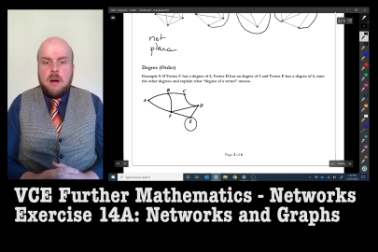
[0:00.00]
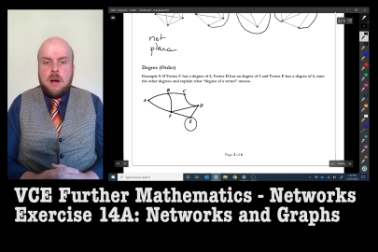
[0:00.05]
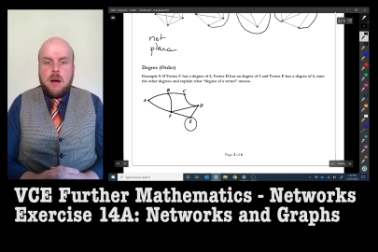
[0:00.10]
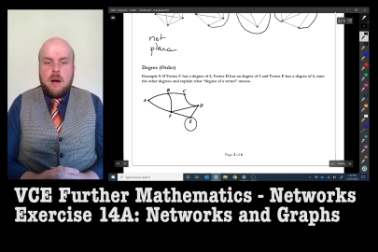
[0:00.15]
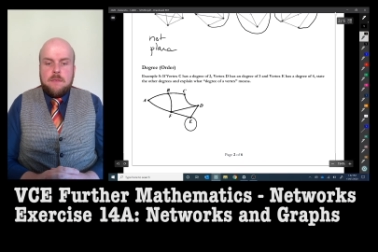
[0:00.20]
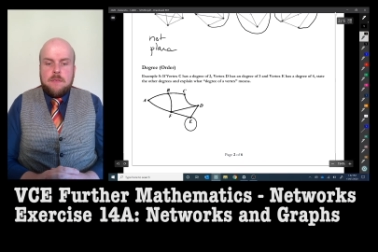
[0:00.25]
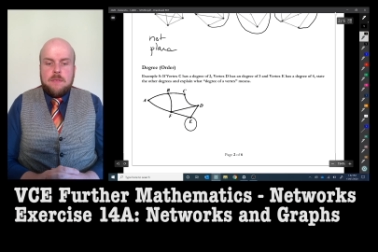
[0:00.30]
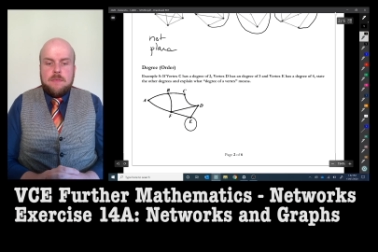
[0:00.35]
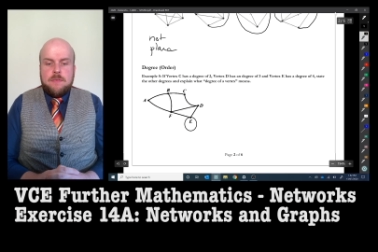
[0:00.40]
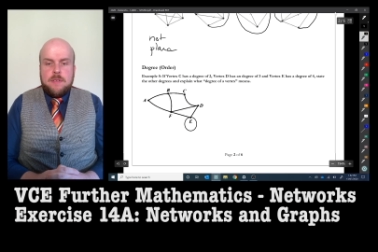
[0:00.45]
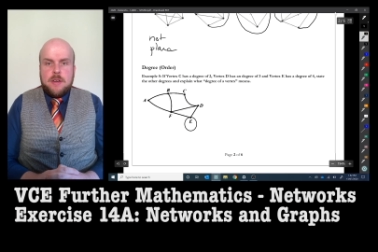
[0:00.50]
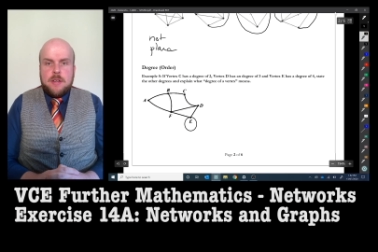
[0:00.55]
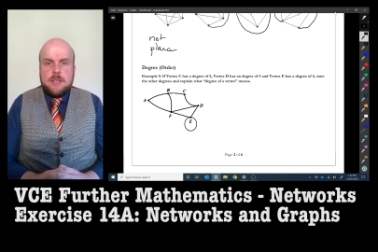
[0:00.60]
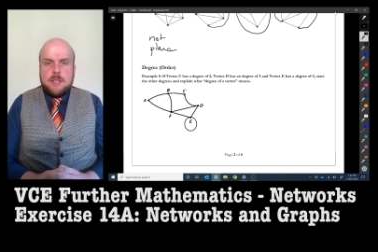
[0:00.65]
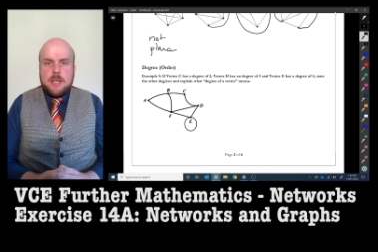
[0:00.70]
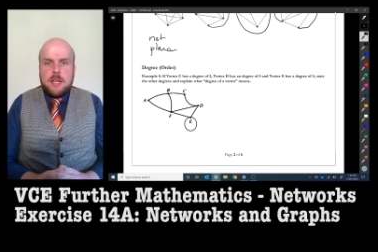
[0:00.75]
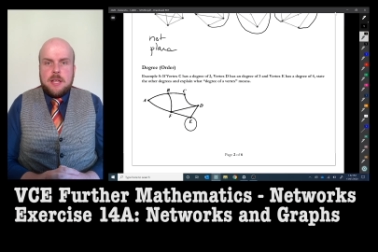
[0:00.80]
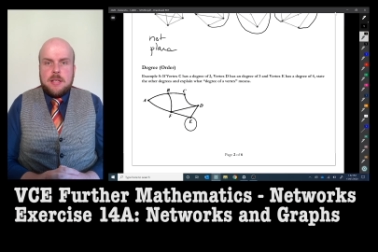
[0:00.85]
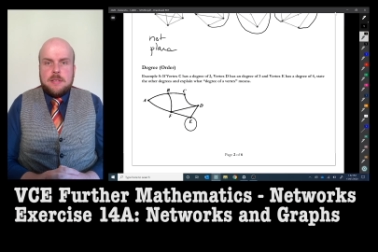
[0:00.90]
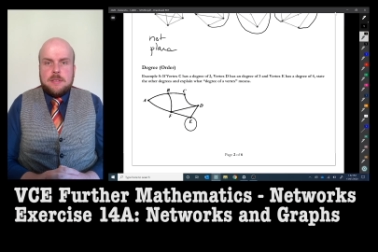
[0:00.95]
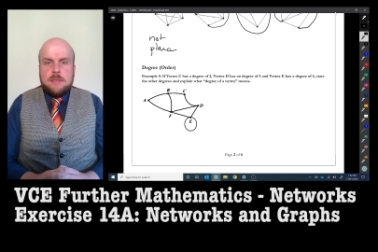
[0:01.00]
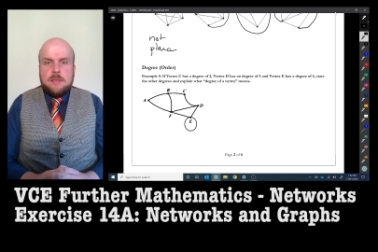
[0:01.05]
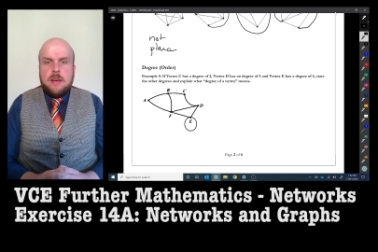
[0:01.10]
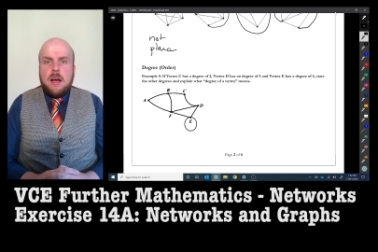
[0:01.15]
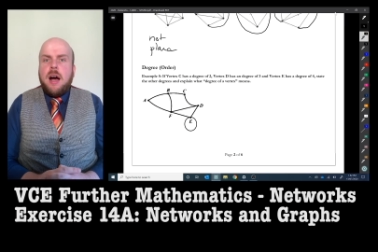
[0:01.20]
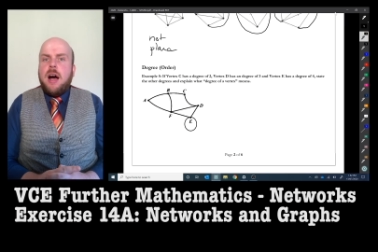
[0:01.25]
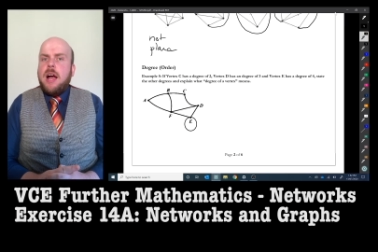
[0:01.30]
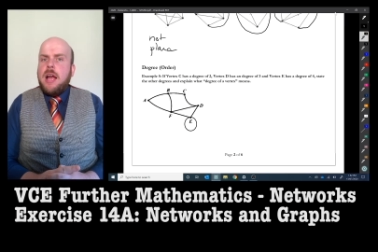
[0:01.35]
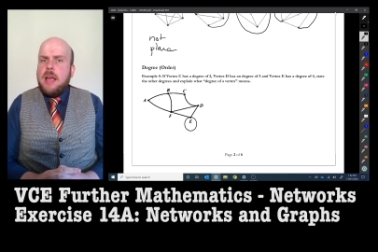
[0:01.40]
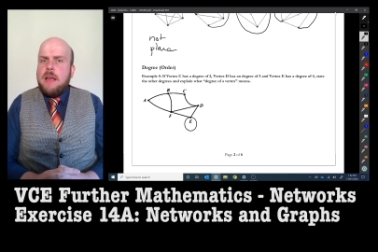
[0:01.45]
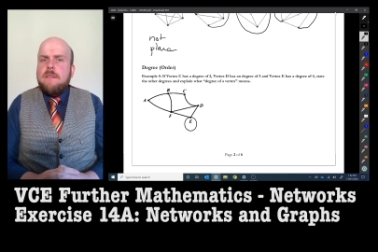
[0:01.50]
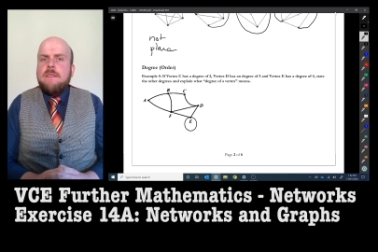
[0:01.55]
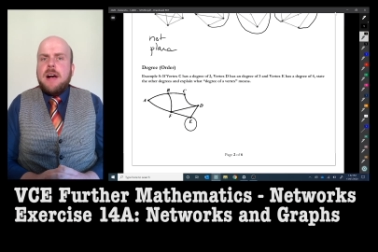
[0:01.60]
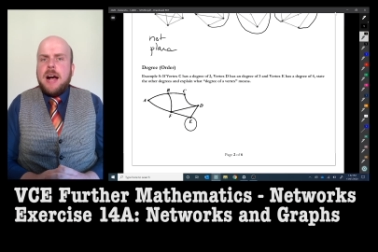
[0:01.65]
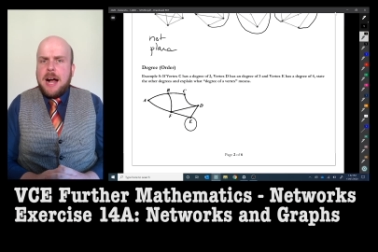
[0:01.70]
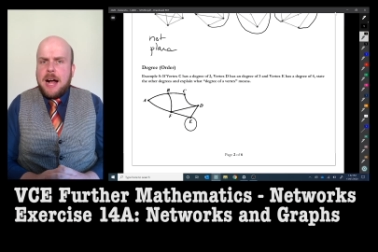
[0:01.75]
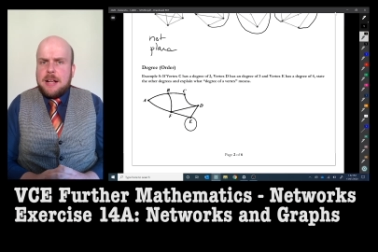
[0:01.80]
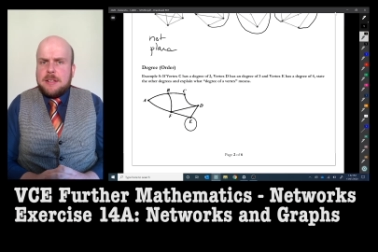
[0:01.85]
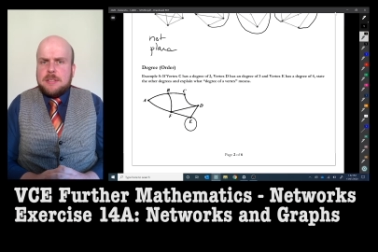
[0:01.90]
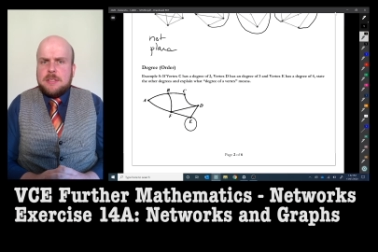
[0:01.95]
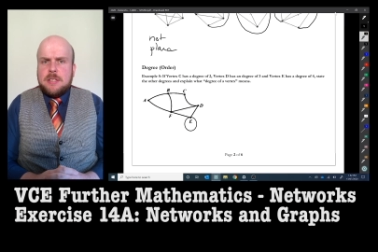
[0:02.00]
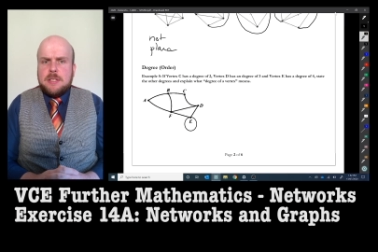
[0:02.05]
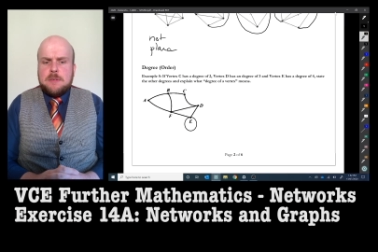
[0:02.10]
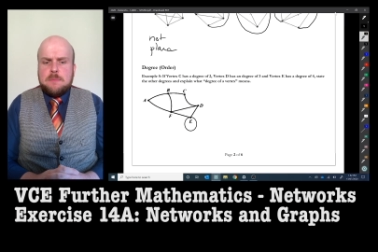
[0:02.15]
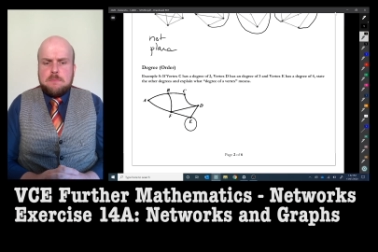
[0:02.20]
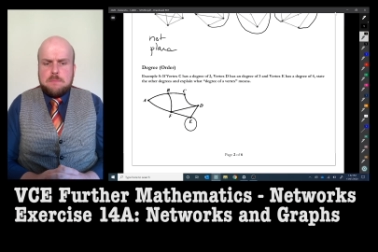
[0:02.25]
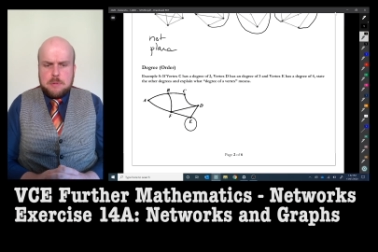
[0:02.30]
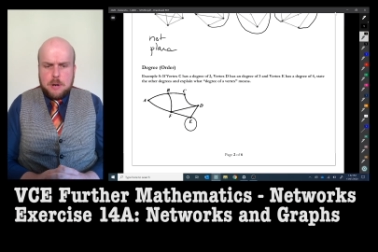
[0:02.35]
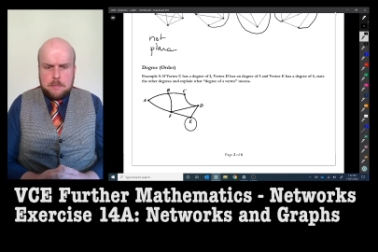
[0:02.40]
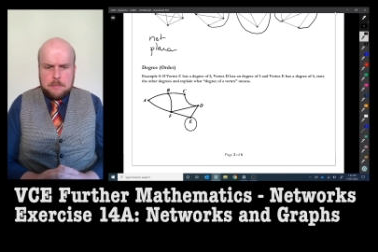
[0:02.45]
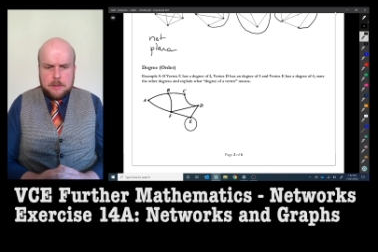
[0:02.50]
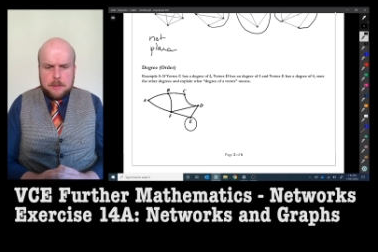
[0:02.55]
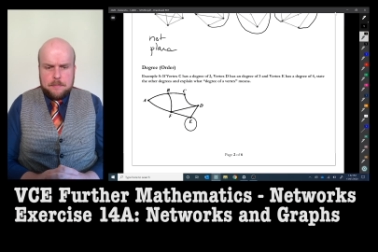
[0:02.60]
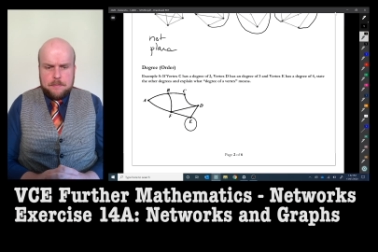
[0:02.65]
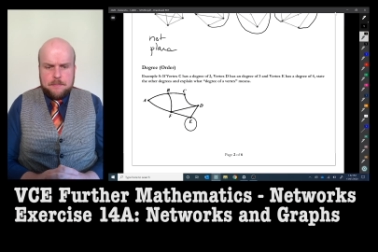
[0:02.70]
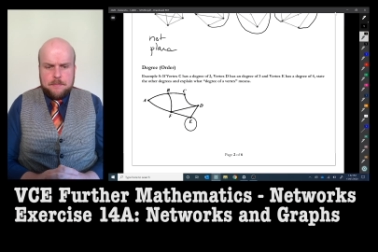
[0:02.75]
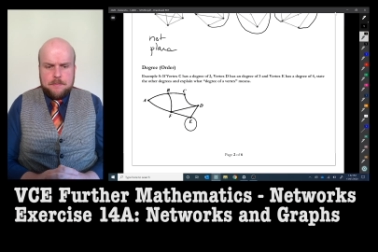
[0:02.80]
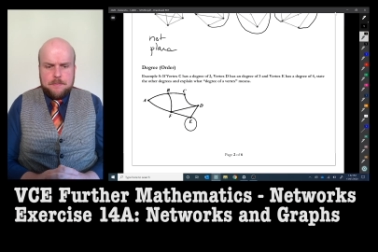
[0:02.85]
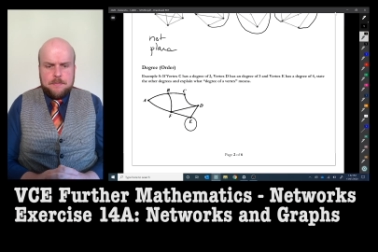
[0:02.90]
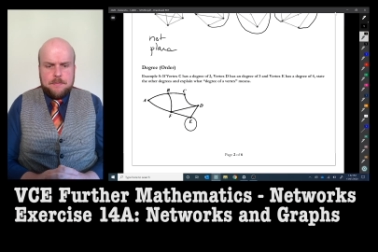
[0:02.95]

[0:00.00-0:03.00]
of a vertex, I have asked this problem.